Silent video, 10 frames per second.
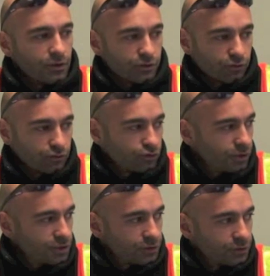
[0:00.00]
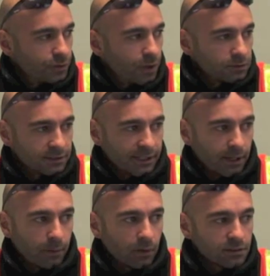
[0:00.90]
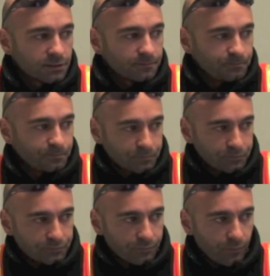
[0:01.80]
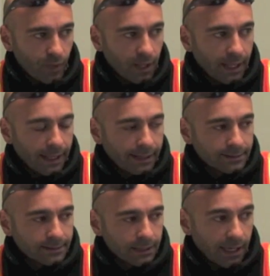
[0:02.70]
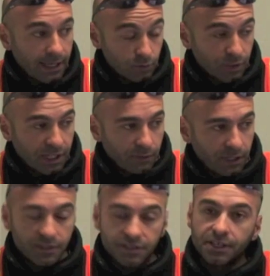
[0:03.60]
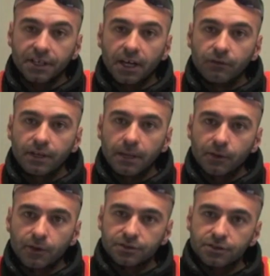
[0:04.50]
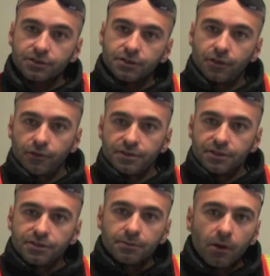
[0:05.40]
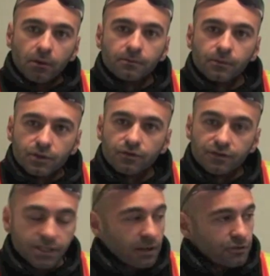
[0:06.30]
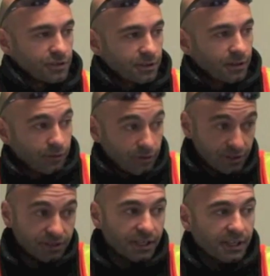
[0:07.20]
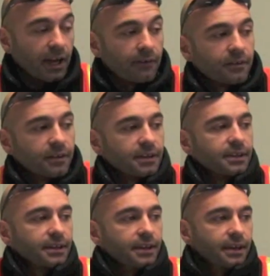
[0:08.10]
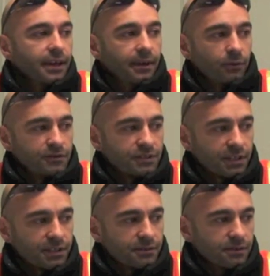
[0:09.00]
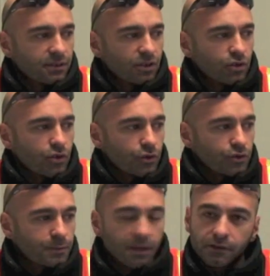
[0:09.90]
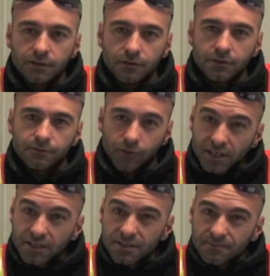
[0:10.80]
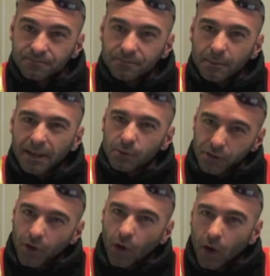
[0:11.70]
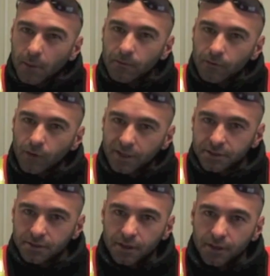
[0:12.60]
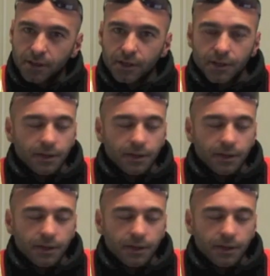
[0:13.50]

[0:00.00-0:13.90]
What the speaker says: we used traditional holding down bolts, and as we were getting ready for the second half we come across this 360 bolt, which we've started using across the second half, and we've seen huge benefits for us, mainly with time. For us as the